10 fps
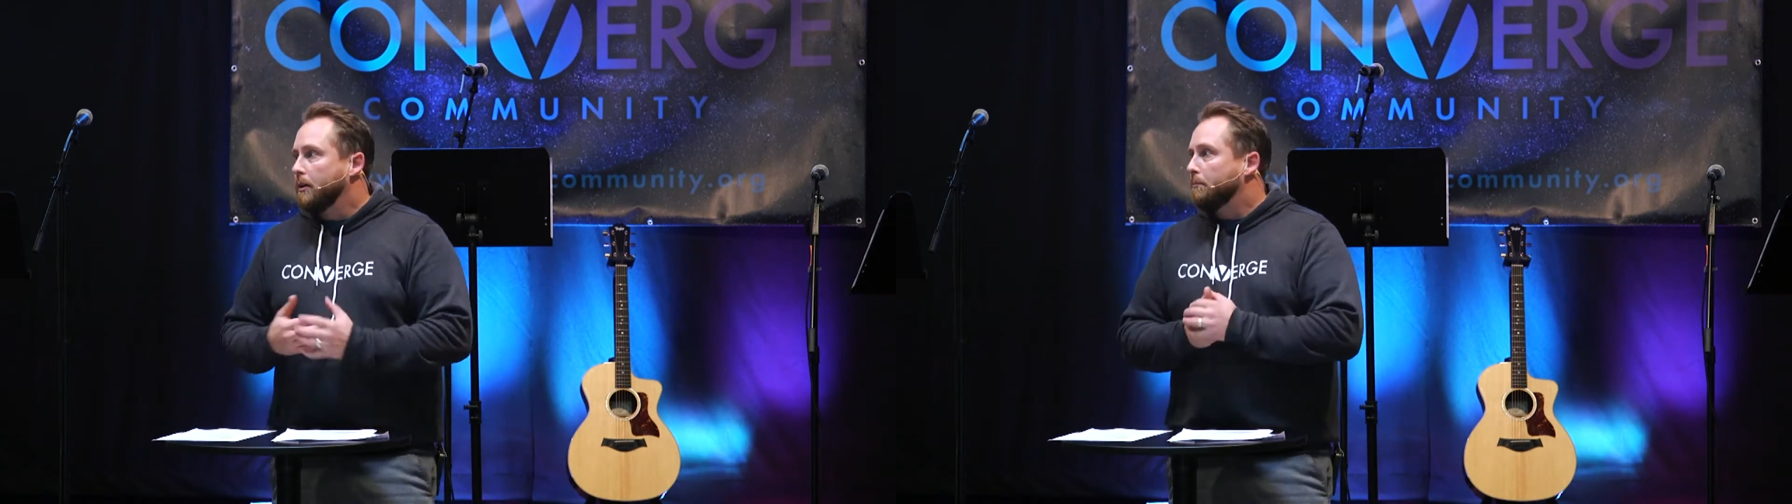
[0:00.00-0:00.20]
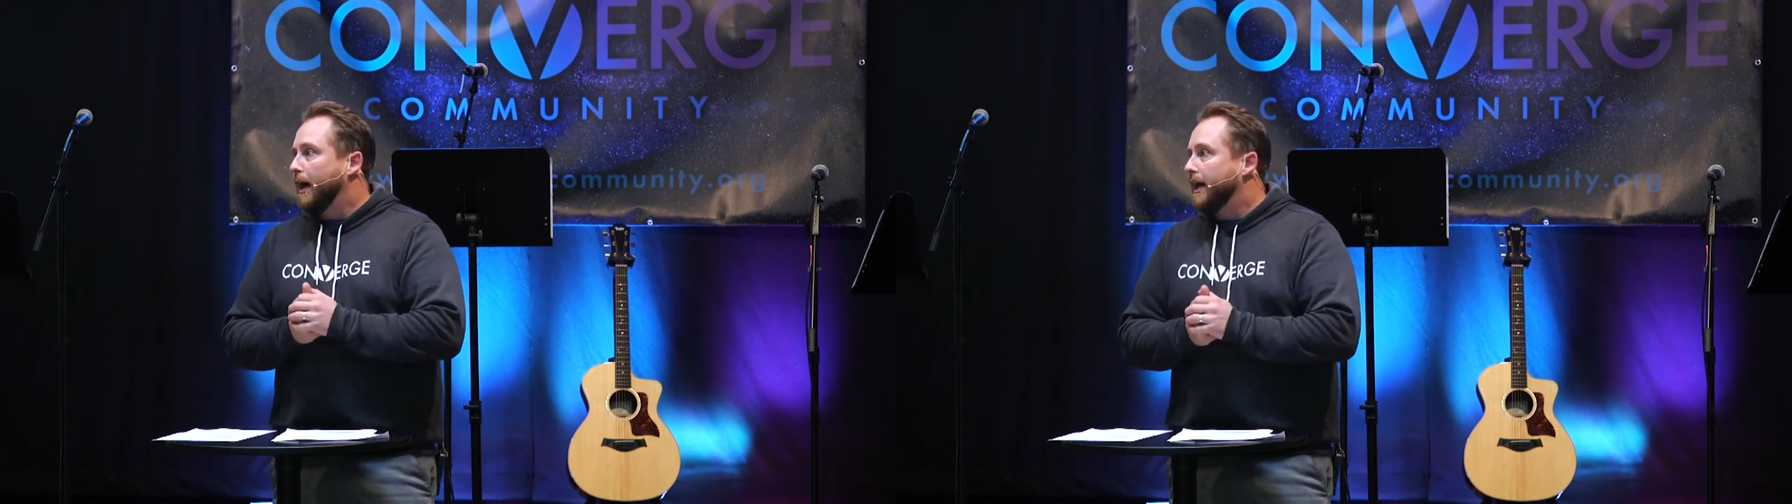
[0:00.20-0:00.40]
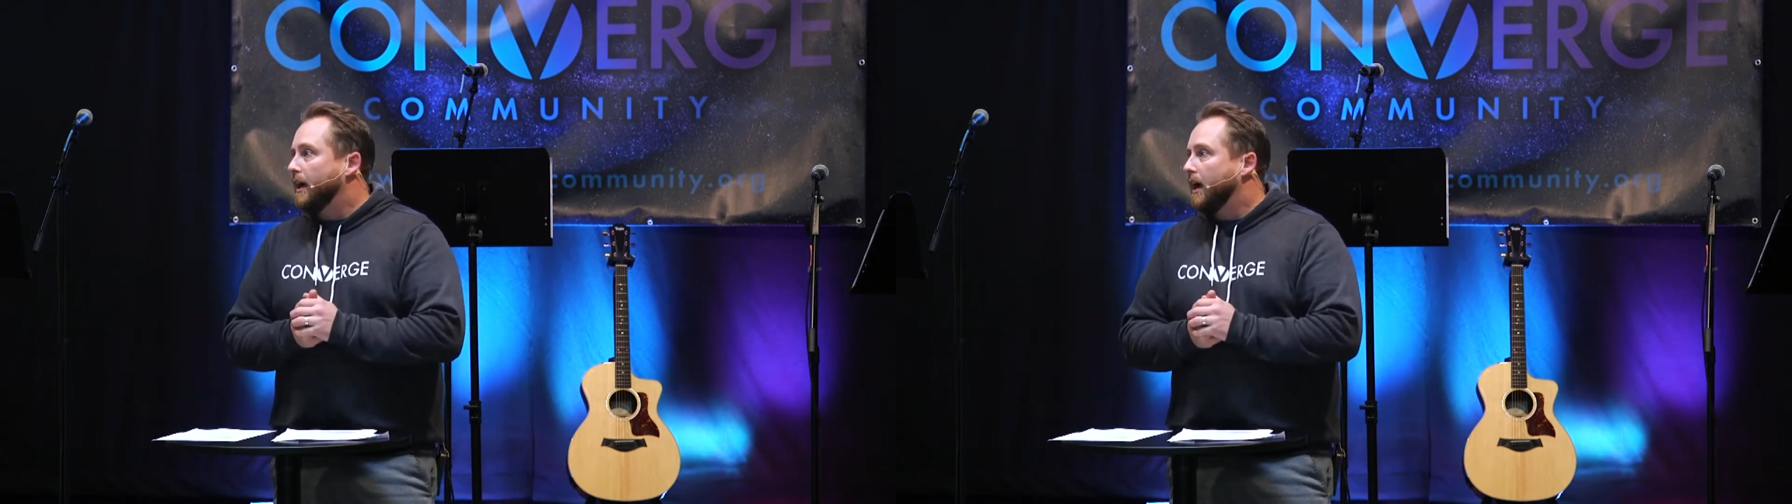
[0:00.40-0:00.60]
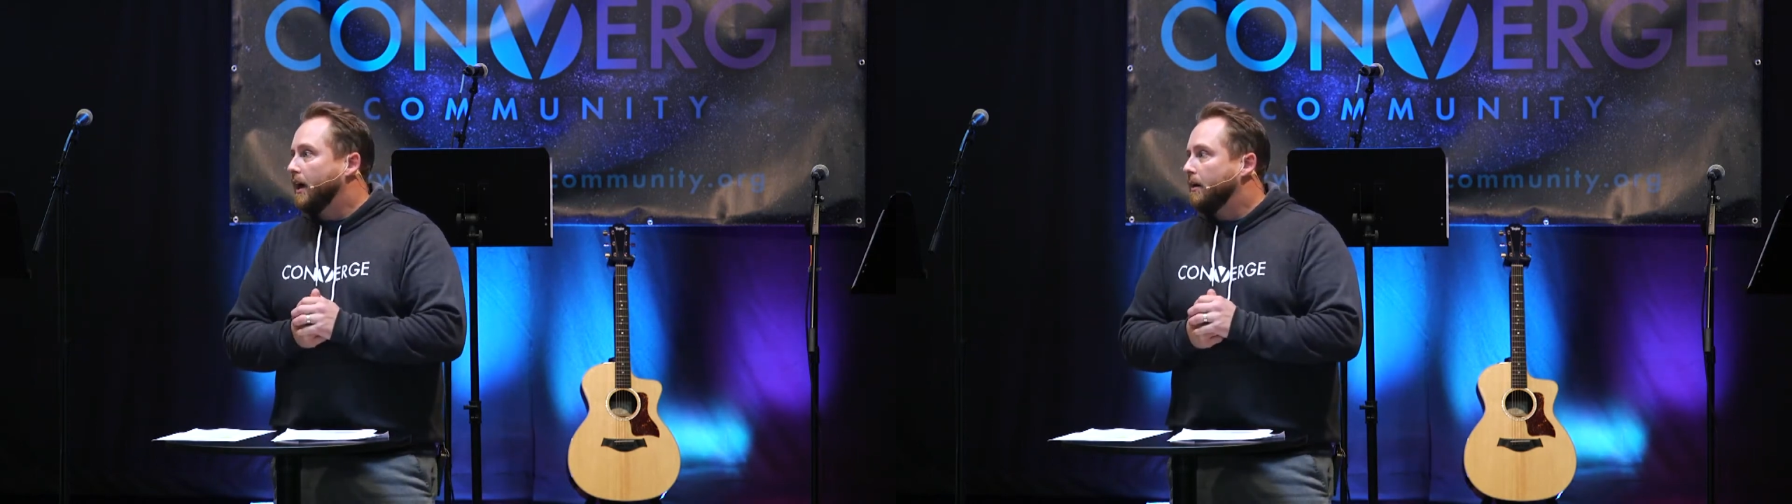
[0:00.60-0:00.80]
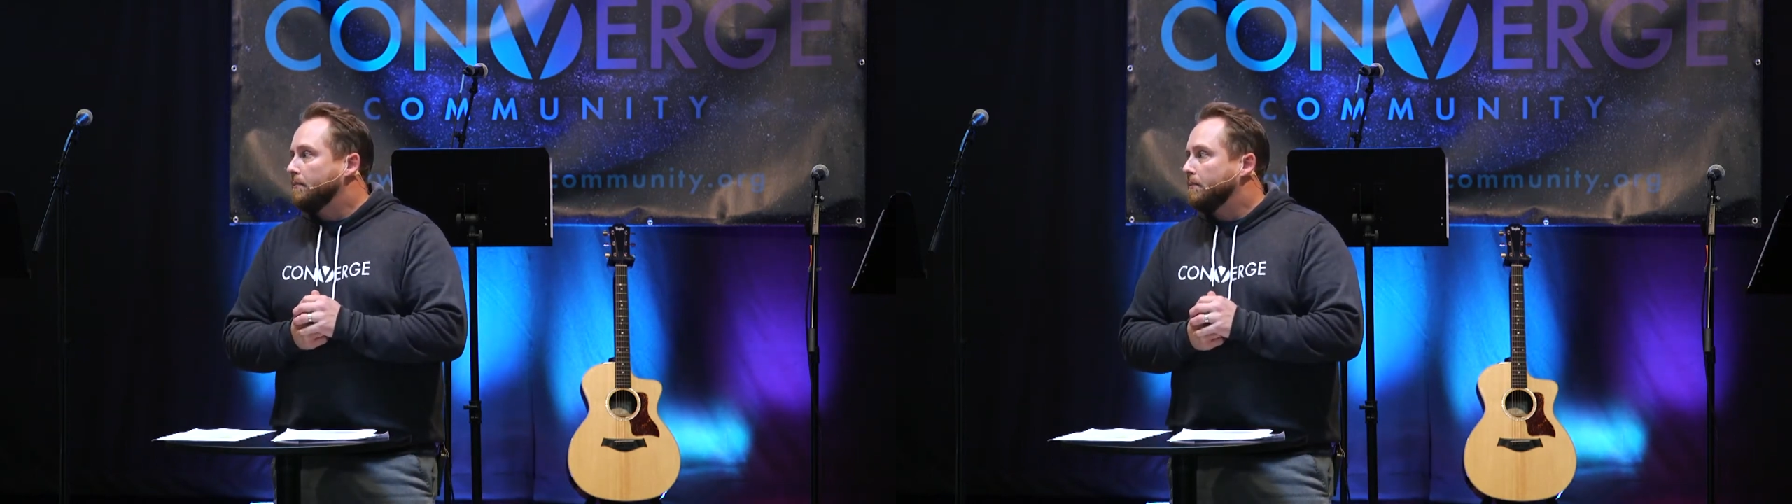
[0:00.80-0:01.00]
but
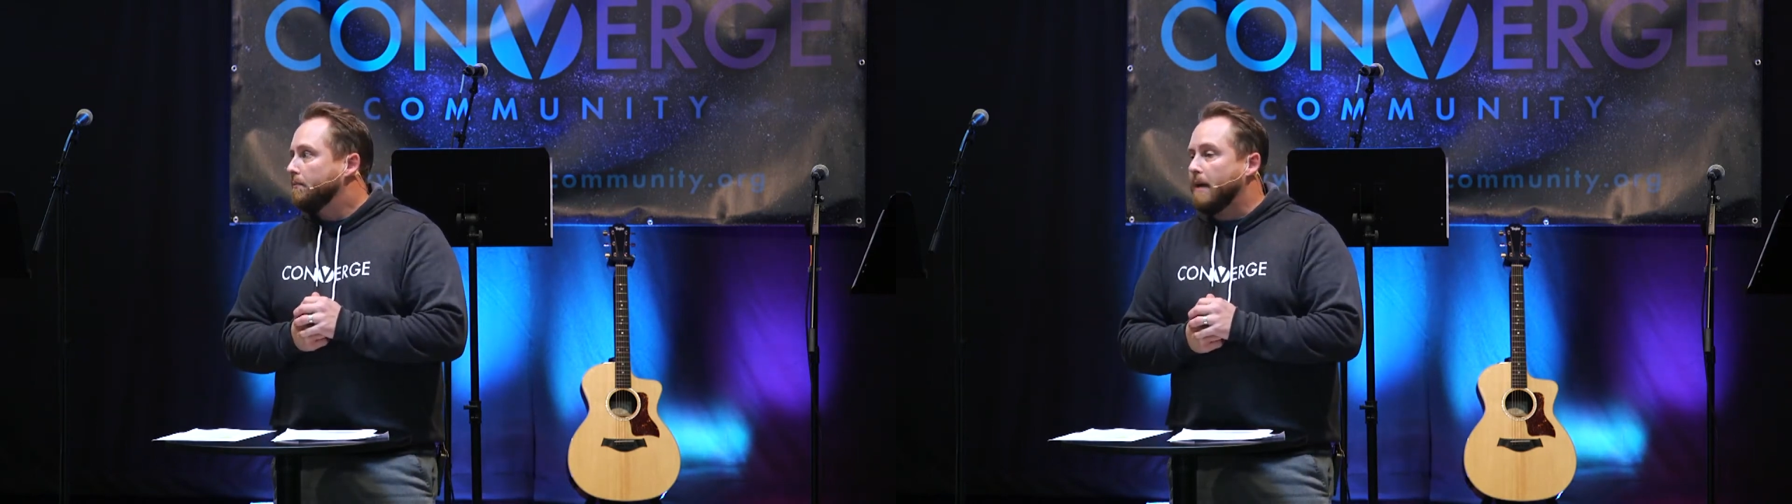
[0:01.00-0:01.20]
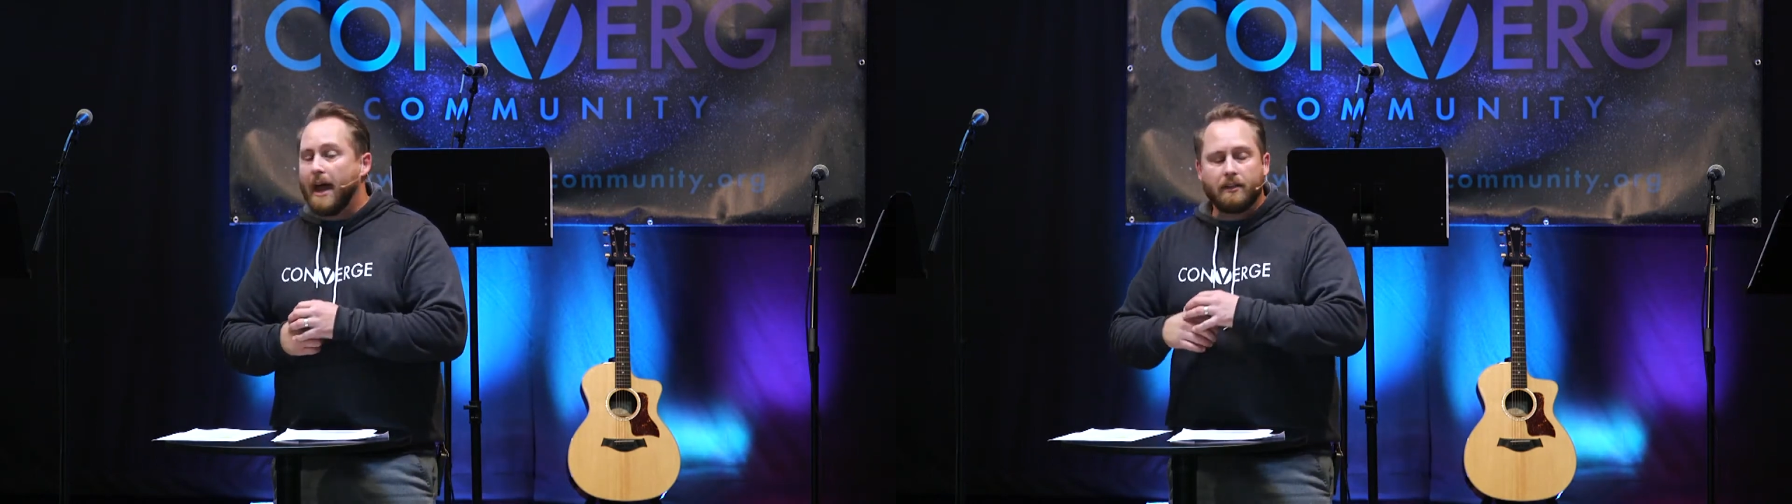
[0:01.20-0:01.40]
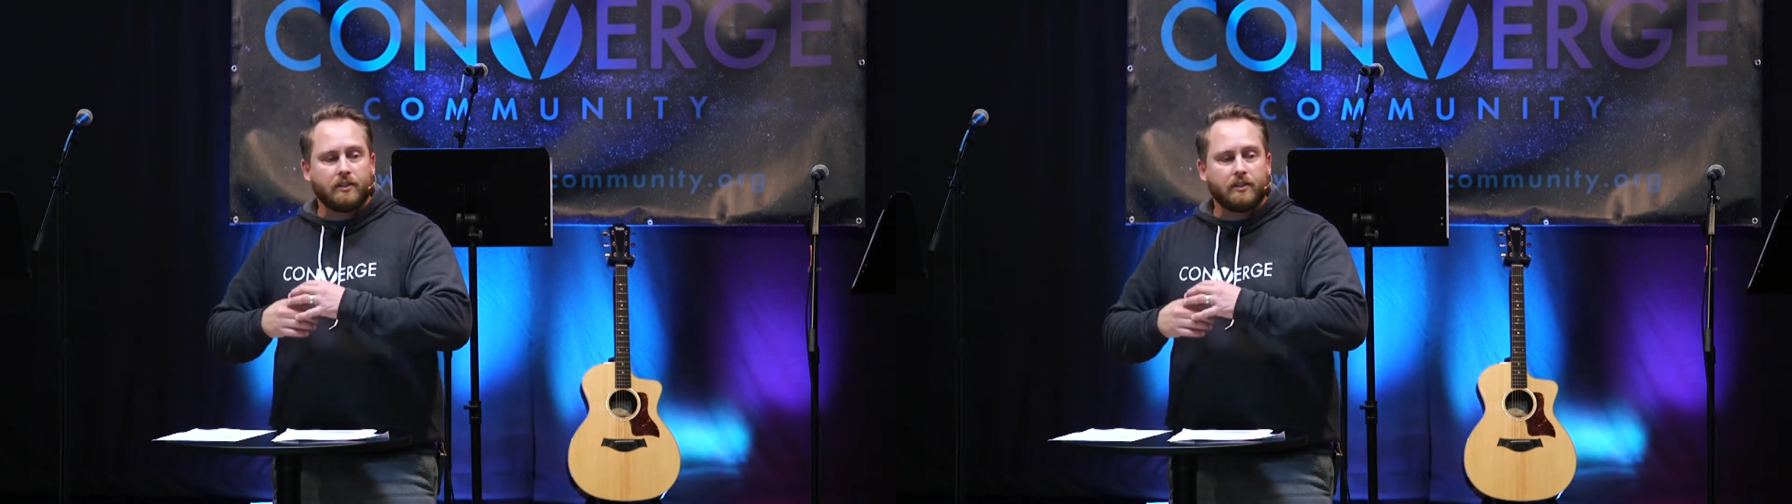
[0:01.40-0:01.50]
um, Matt